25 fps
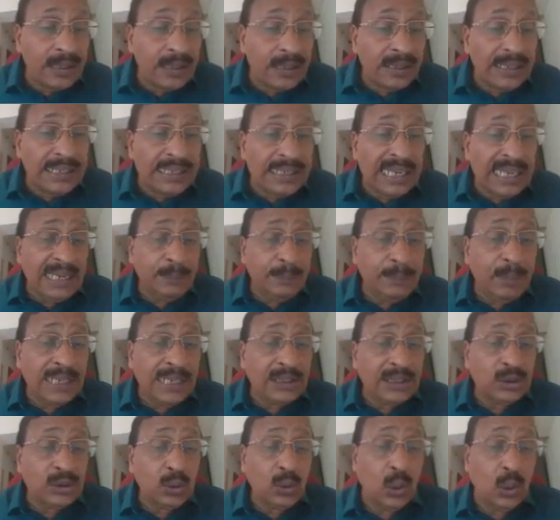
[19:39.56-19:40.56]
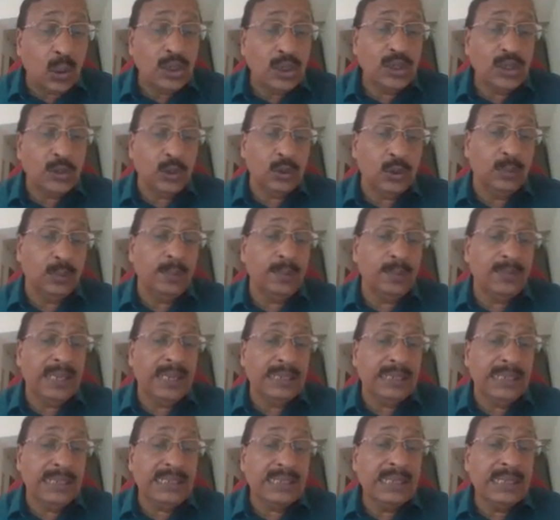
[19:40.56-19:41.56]
n by 2 whole cube.
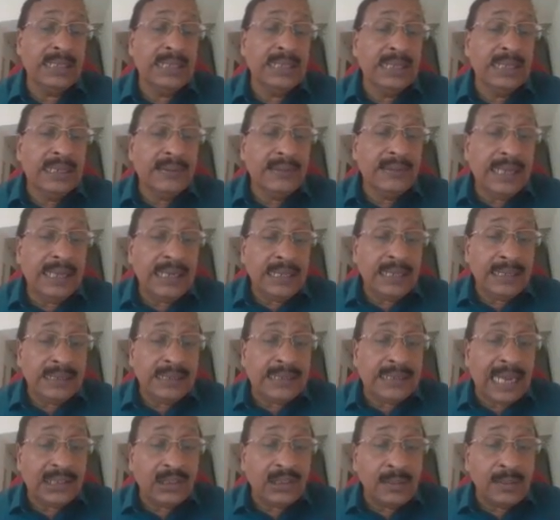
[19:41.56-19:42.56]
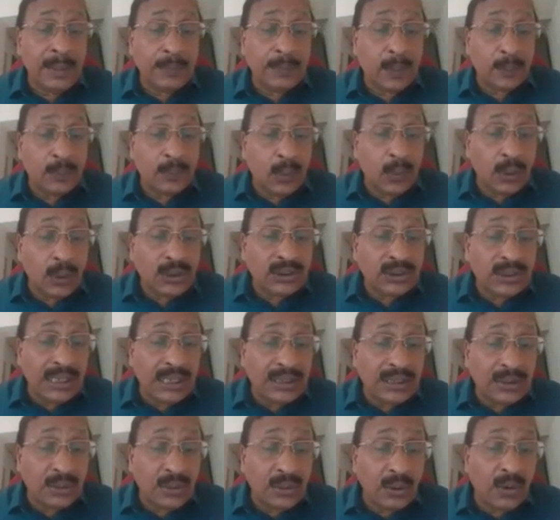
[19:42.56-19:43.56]
That is, then that will be proportional
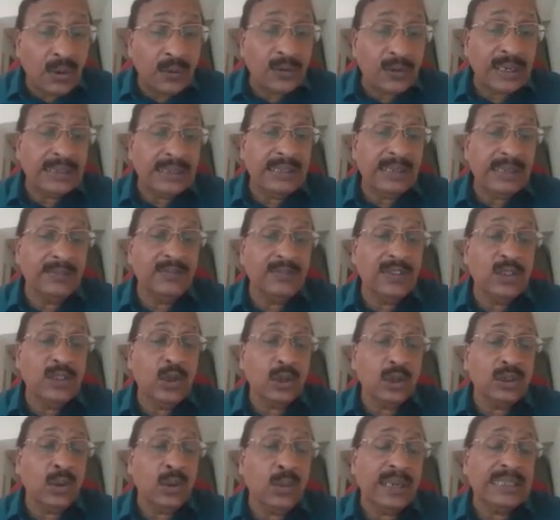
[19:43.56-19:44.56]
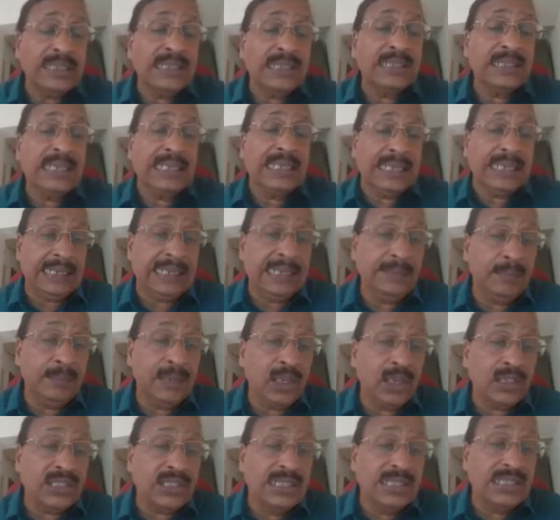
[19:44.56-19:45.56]
to, okay, we don't know what is the current,
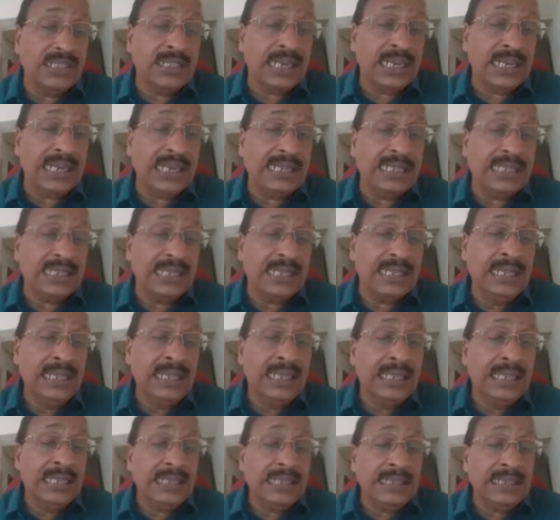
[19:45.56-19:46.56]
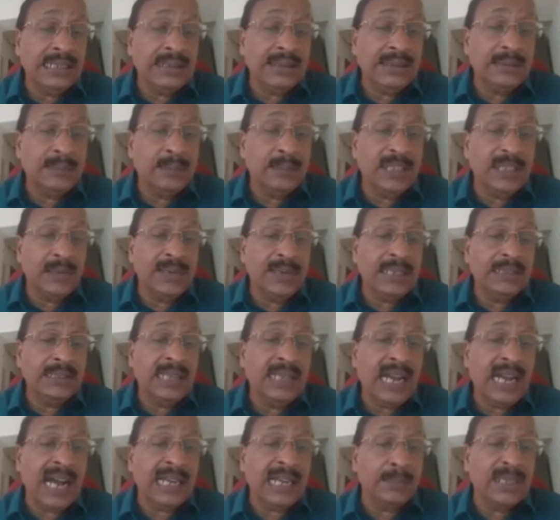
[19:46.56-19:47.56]
because this is the relation between
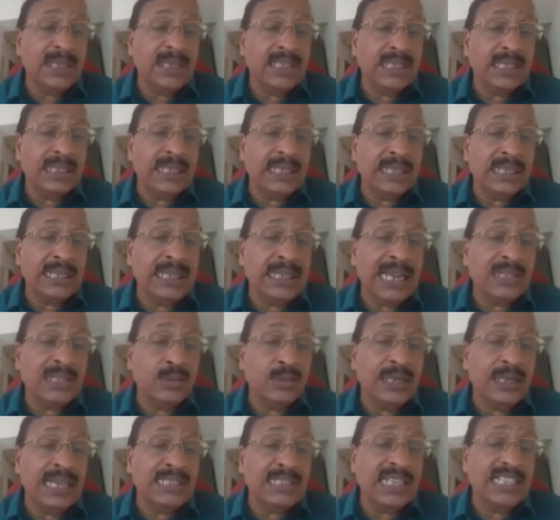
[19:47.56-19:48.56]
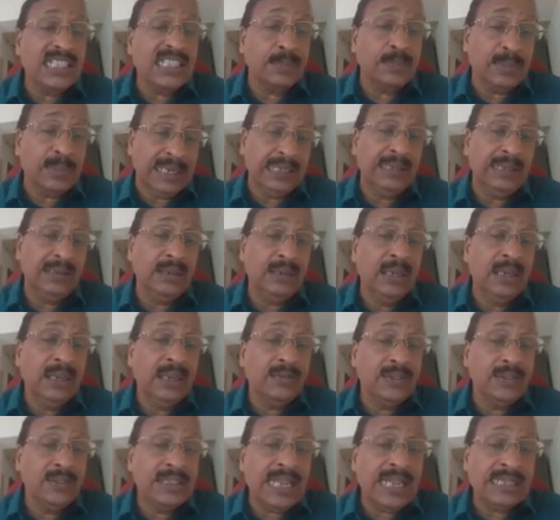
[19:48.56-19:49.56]
the armature current as well as the speed.
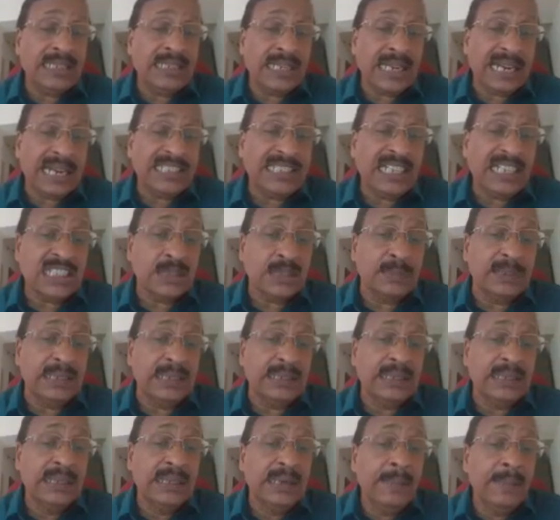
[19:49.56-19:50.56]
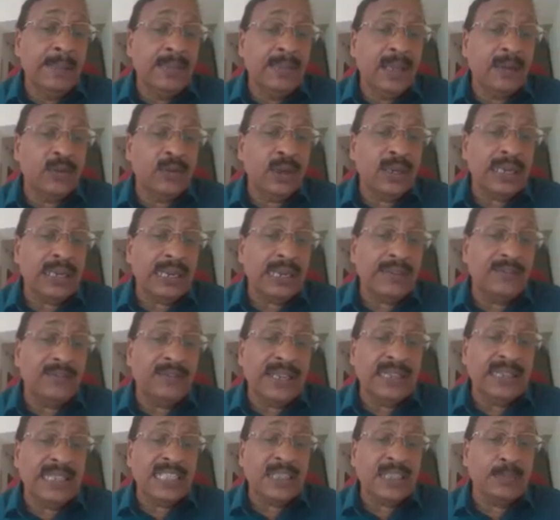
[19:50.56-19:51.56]
These are the rated speed. Therefore,
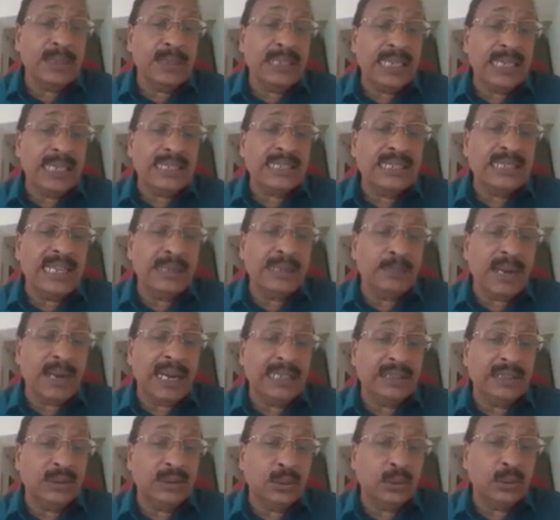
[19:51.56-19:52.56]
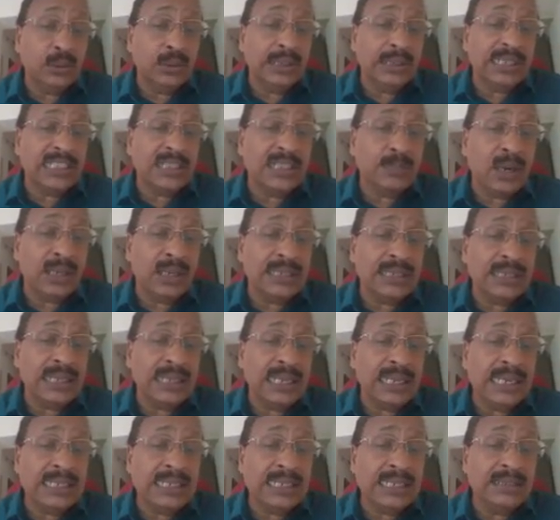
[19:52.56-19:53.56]
when the speed is n by 2, corresponding
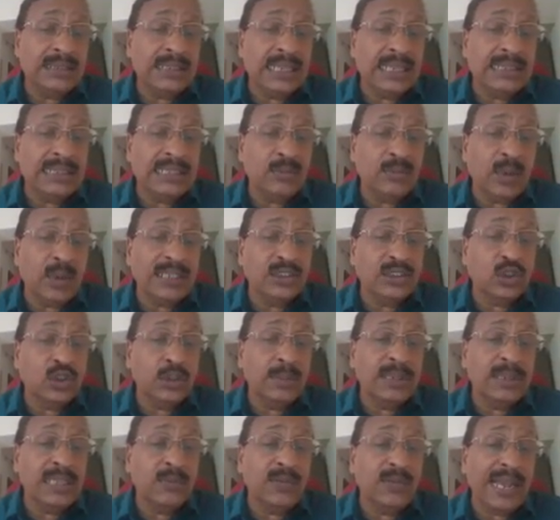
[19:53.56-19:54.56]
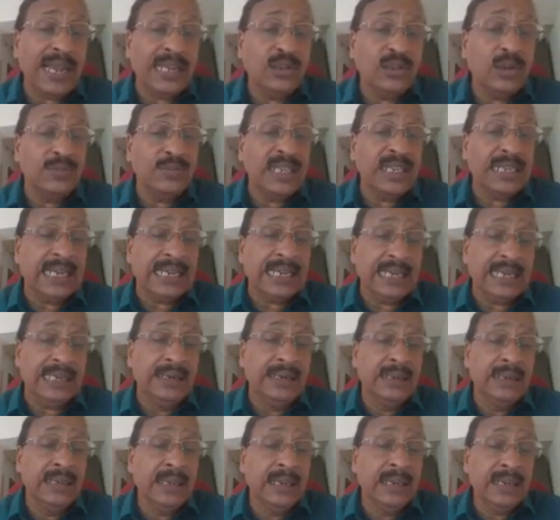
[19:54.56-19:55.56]
relation, that is what should be the value of the current.
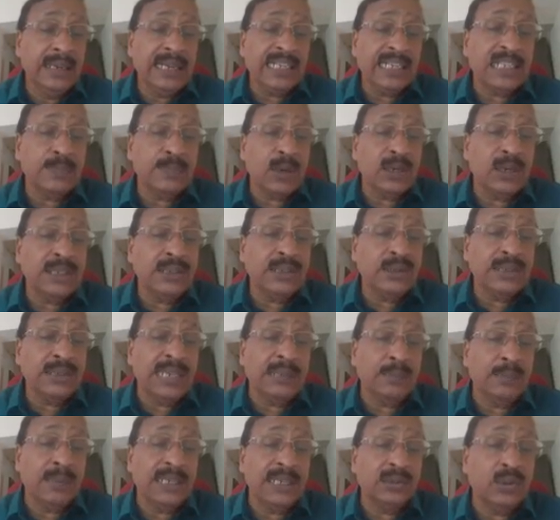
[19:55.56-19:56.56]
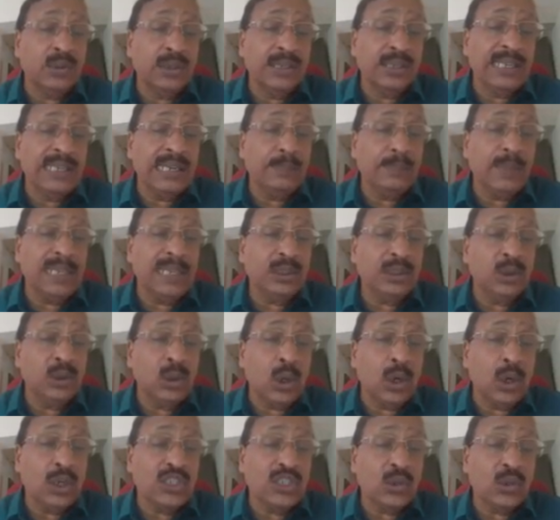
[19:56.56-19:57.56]
corresponding to n by 2, or n by 2
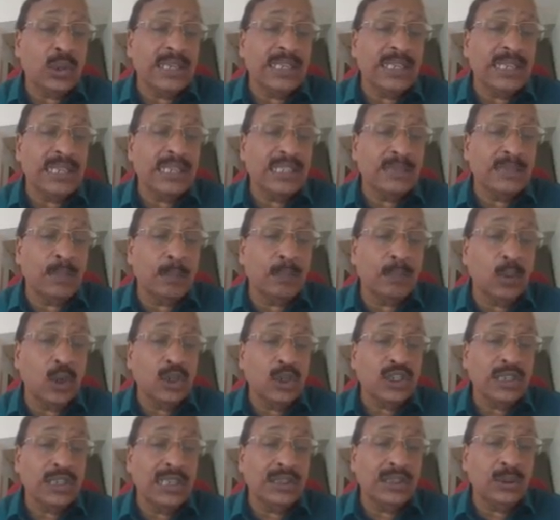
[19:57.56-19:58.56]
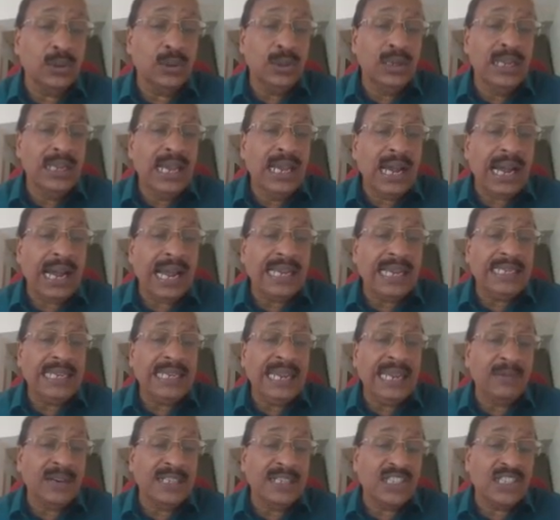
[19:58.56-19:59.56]
whole square is proportional to
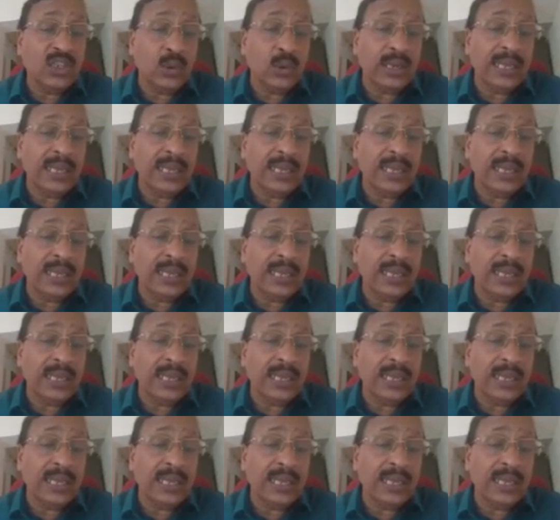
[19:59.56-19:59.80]
IA1 square.